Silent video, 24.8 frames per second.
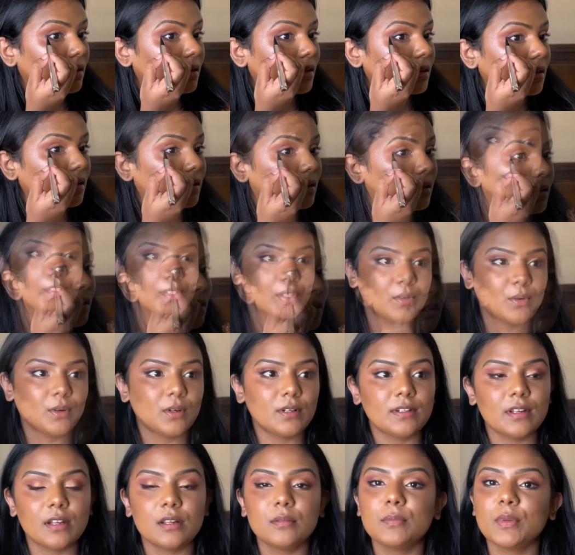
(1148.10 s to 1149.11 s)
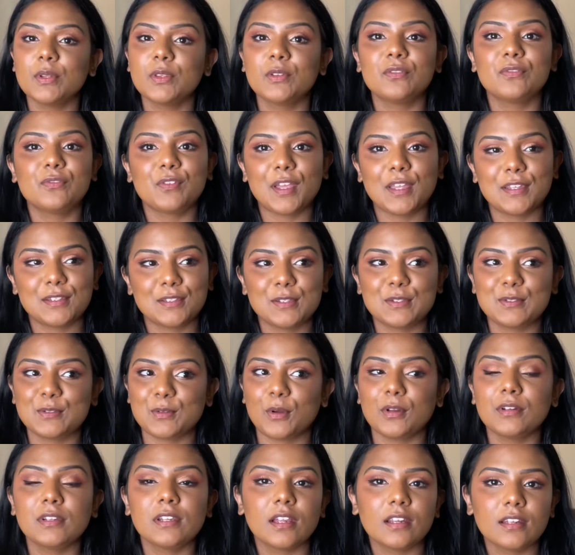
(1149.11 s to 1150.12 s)
Eyes are all done, but the face is
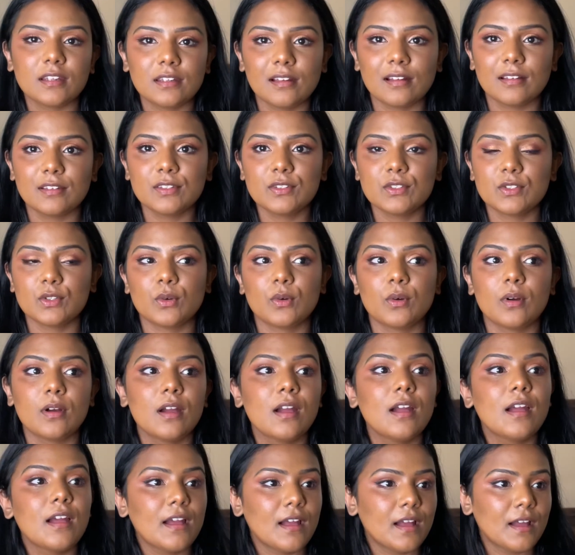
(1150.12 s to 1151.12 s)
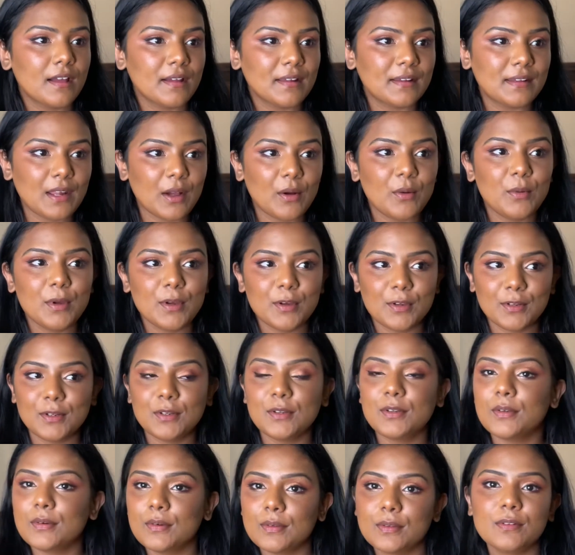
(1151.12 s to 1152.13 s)
not yet done. So now we're gonna
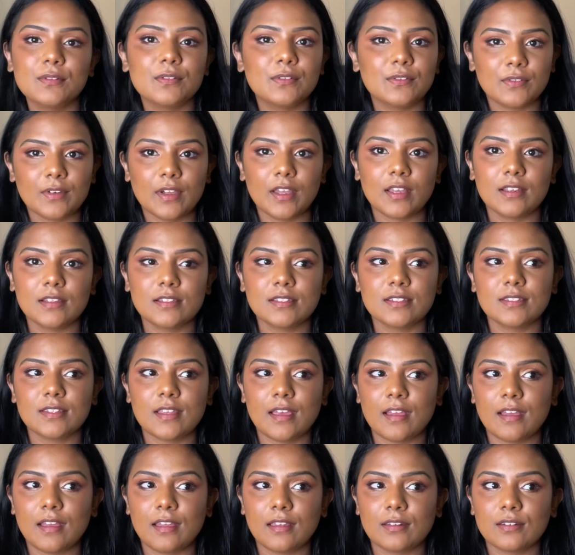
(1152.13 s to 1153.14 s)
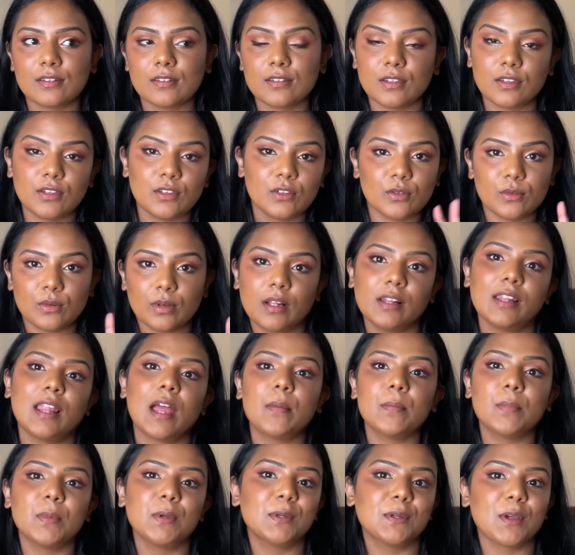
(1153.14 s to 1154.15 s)
do the face and
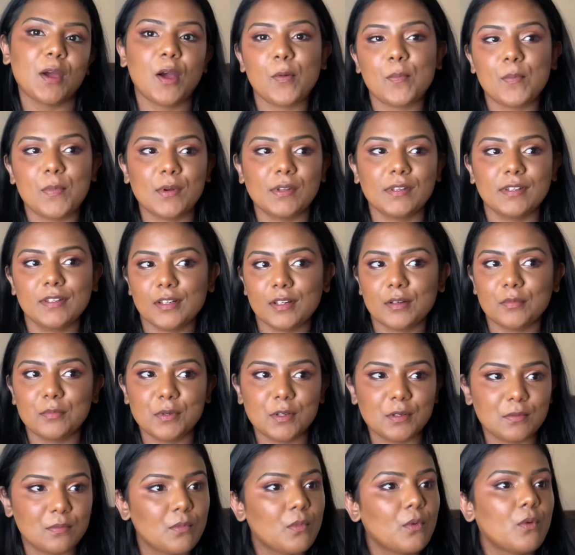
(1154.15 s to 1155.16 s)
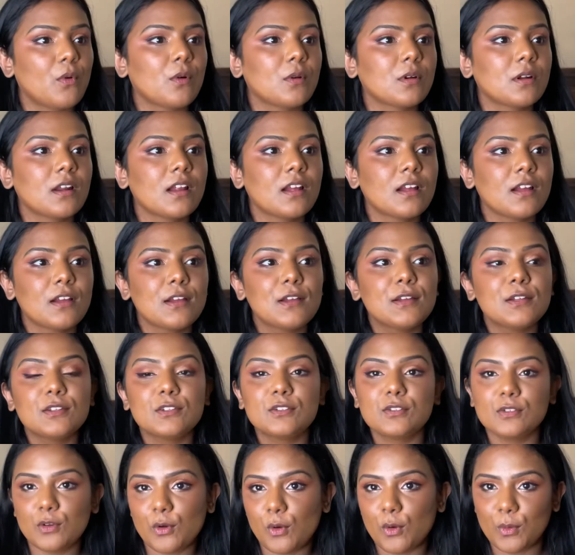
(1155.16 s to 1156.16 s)
glam it up a little bit more to
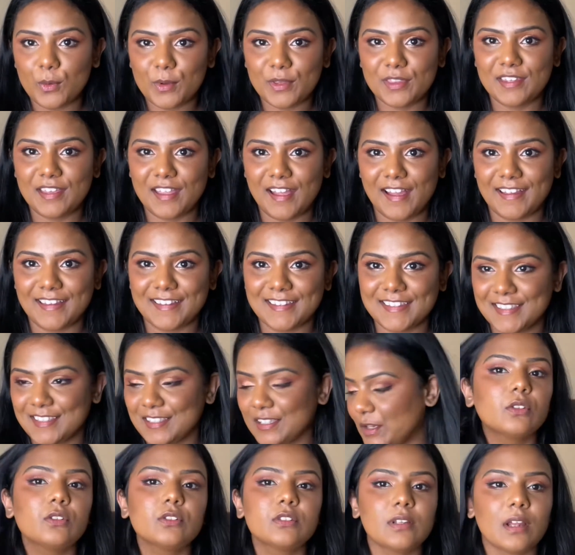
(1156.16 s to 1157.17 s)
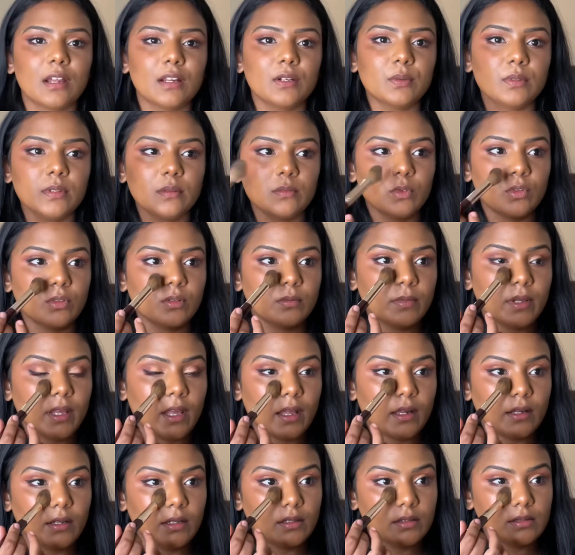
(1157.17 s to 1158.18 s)
go with the eyes. To start with, I'm gonna be
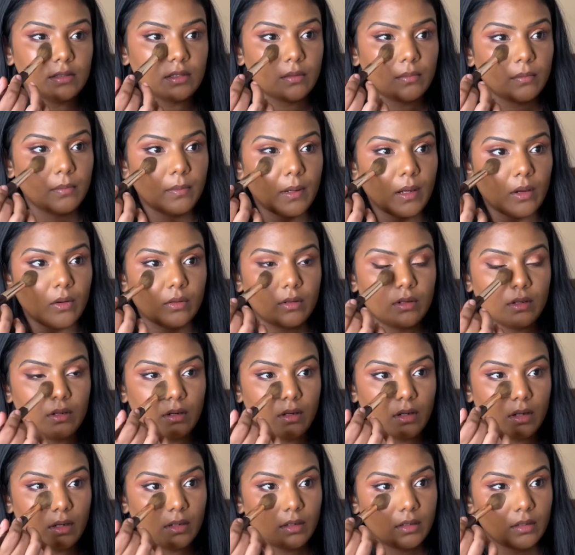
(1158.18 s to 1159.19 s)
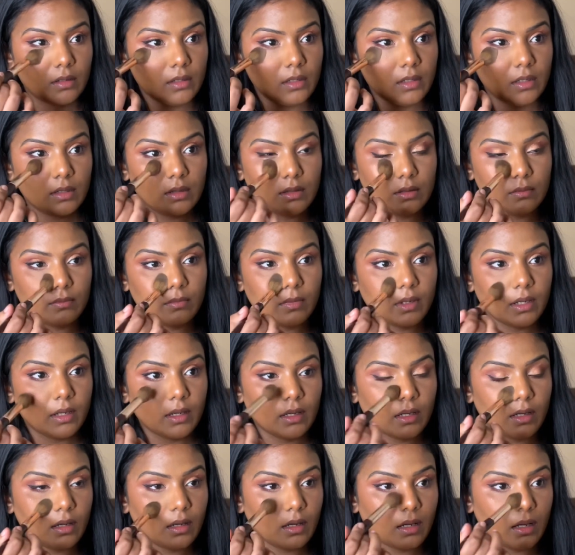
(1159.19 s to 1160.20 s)
adding some powder underneath my
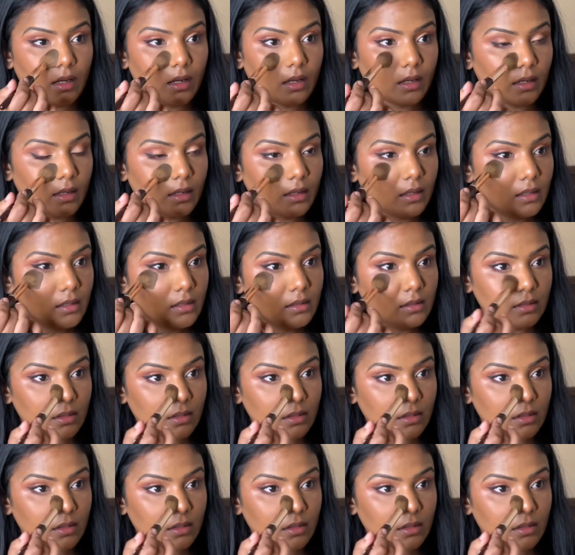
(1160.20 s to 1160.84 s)
eyes.